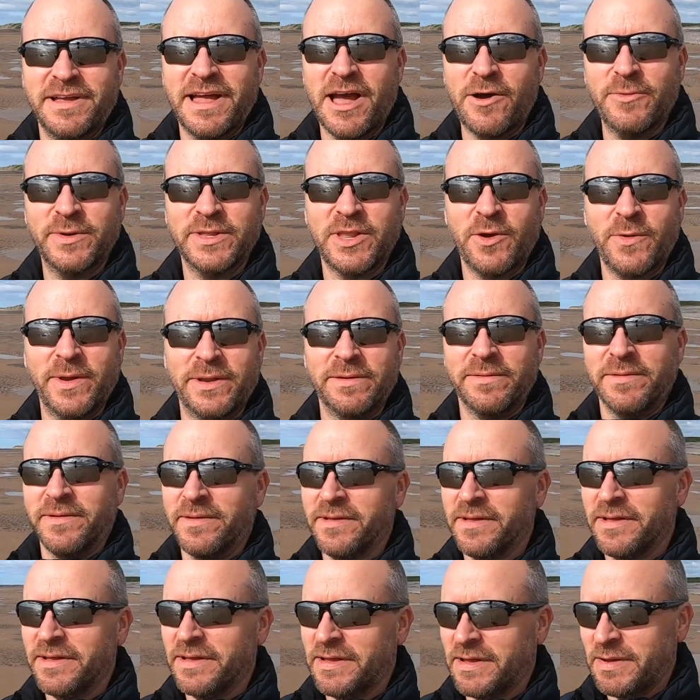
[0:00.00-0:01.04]
How we doing?
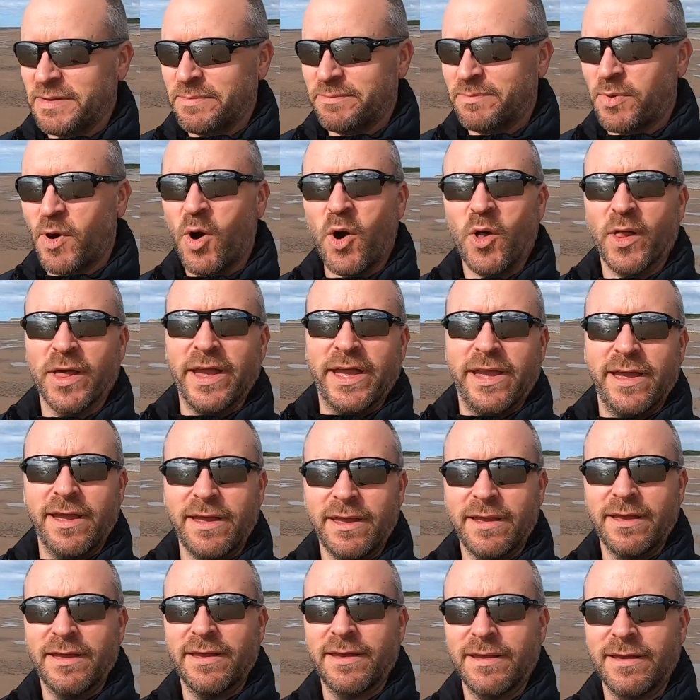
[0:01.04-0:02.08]
Paul here,
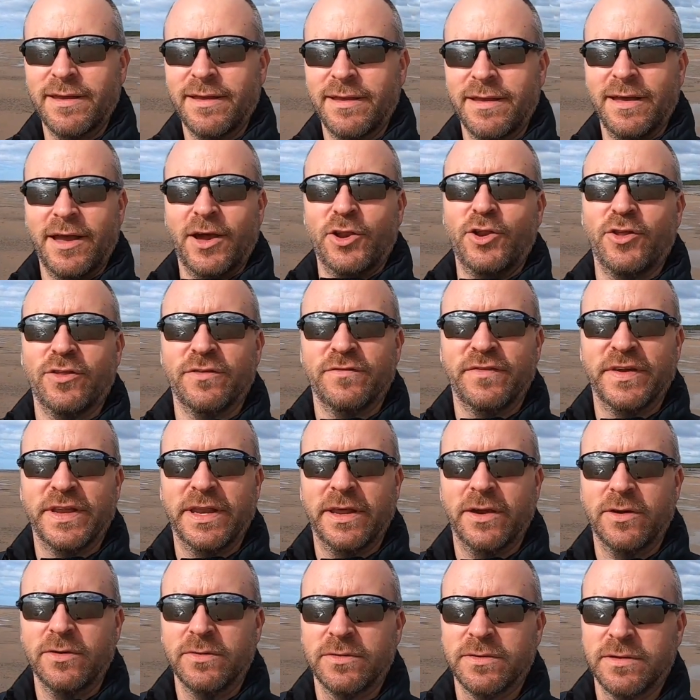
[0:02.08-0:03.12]
another
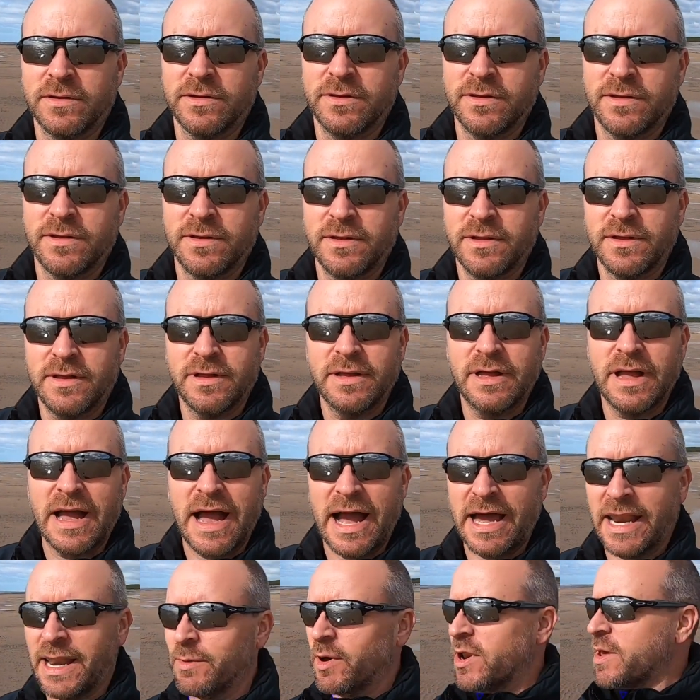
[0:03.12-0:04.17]
video,
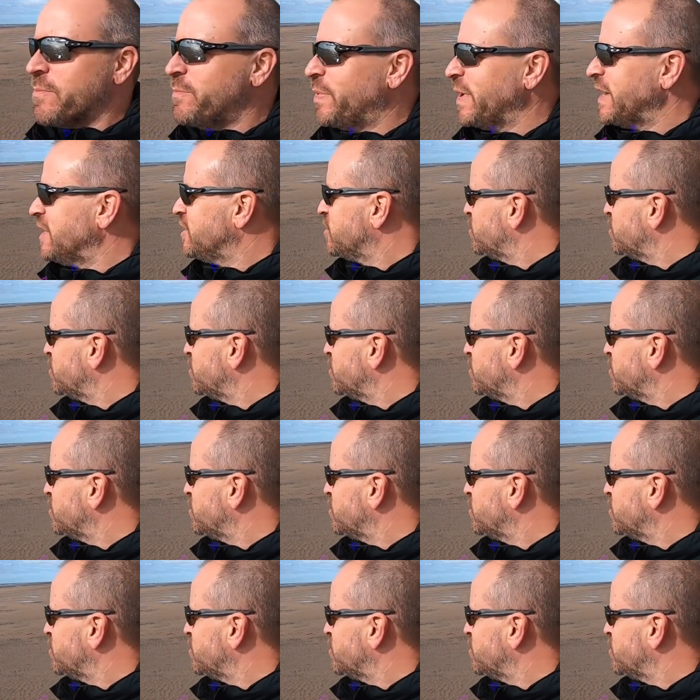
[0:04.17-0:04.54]
and I'm on a beach.